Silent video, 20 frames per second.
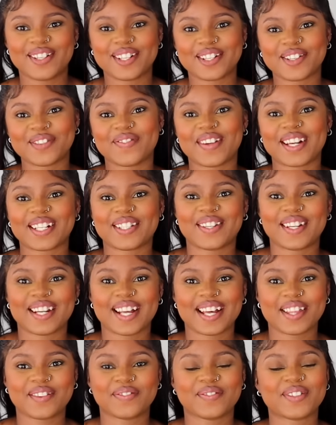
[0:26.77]
Welcome back to
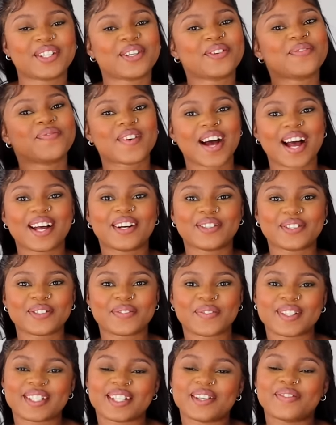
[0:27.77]
another video by
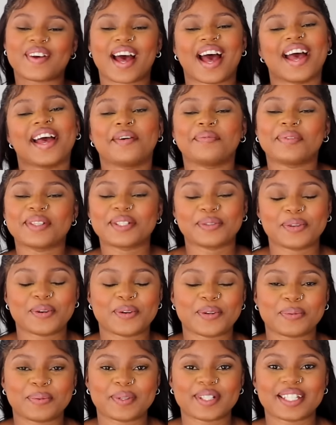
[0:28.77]
Also What's Up. I hope it's your
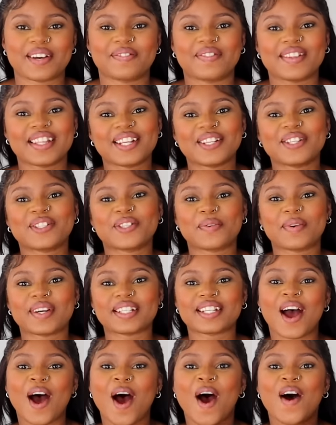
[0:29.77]
Also What's Up, and thank you so
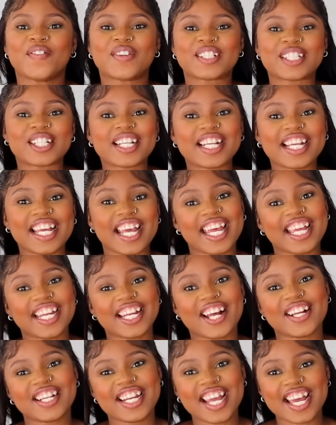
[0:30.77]
much for tuning
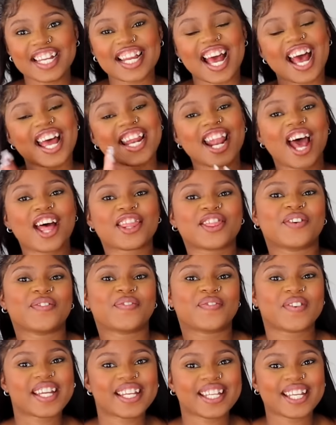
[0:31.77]
in on yet another
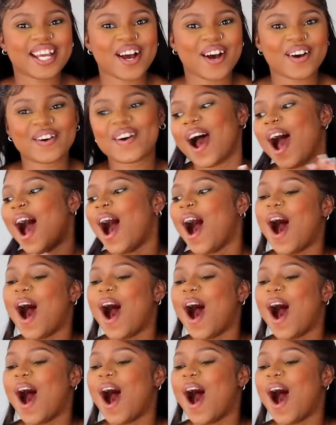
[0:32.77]
video.